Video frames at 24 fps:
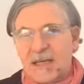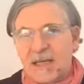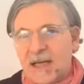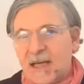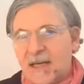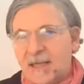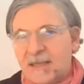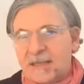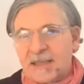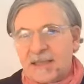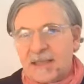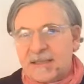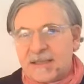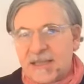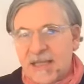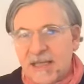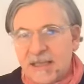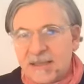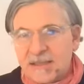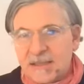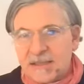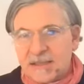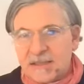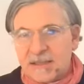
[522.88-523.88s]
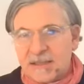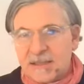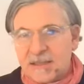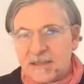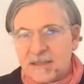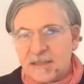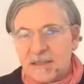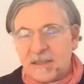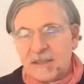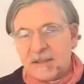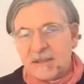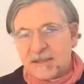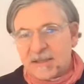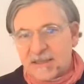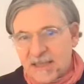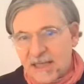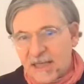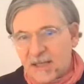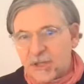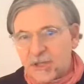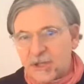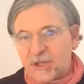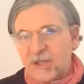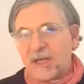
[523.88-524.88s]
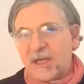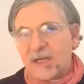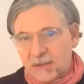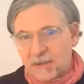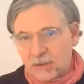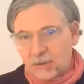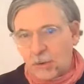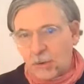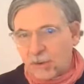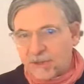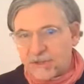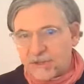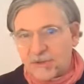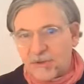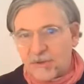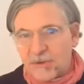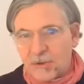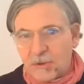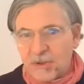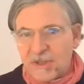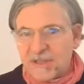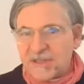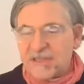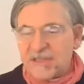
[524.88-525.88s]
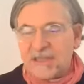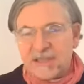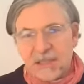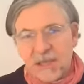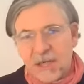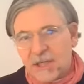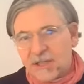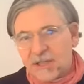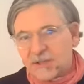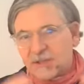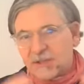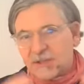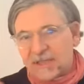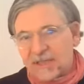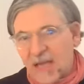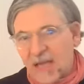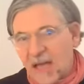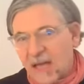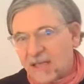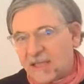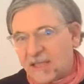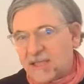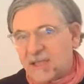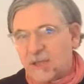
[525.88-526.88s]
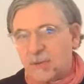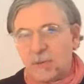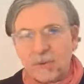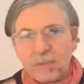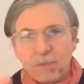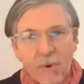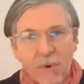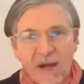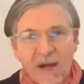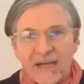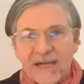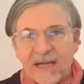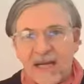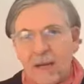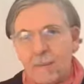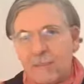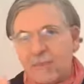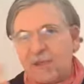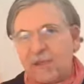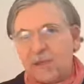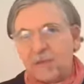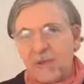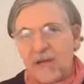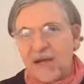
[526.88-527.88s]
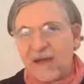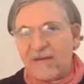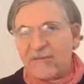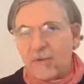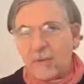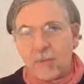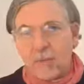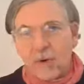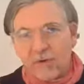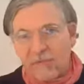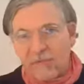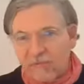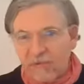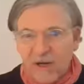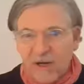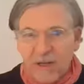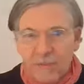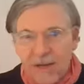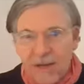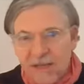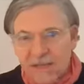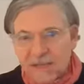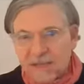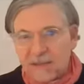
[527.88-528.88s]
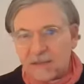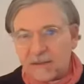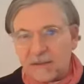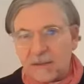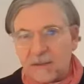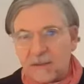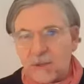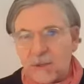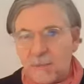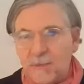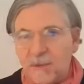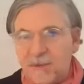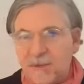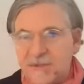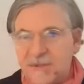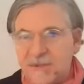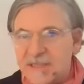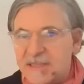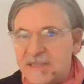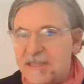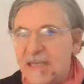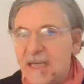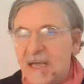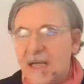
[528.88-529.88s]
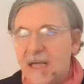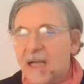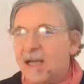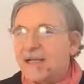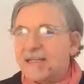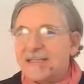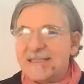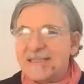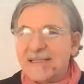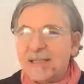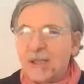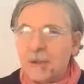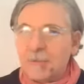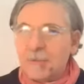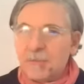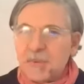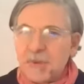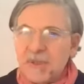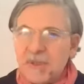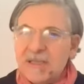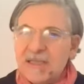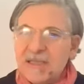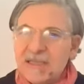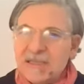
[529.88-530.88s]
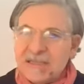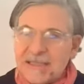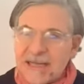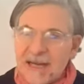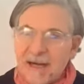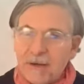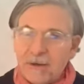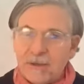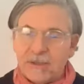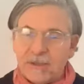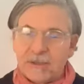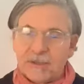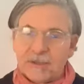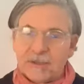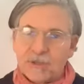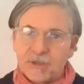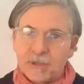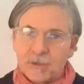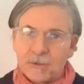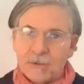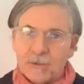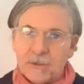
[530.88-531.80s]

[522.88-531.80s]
and identities, such that, according to the critics, society would break up into ever more fragmented little communities. It's a complete caricature.